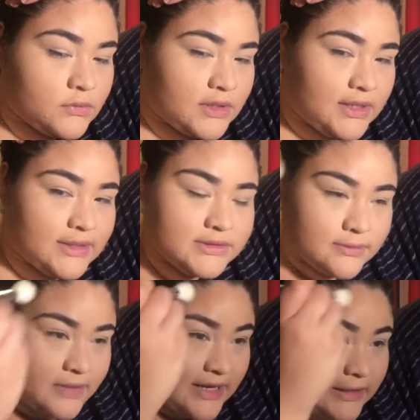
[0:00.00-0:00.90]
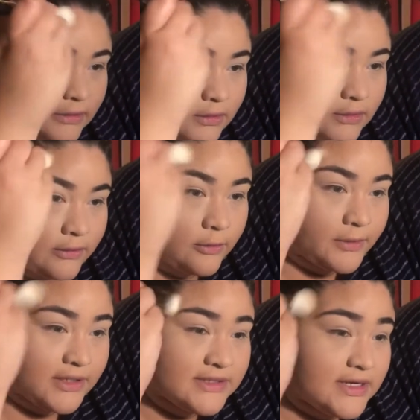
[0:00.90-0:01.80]
I like to pack it on a little
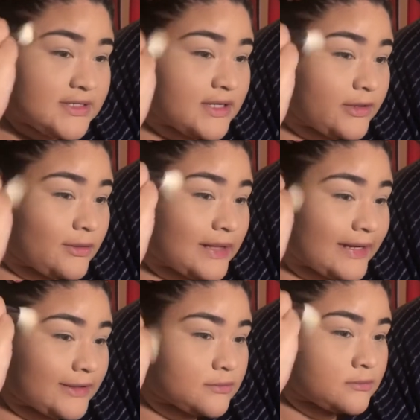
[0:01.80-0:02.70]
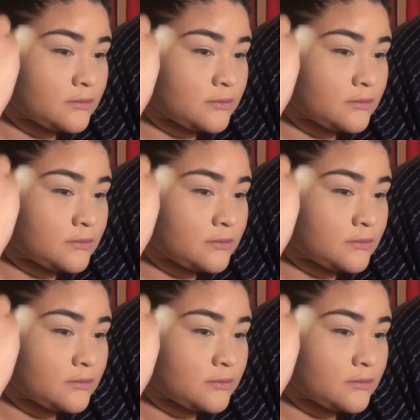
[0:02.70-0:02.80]
bit because it is a little light.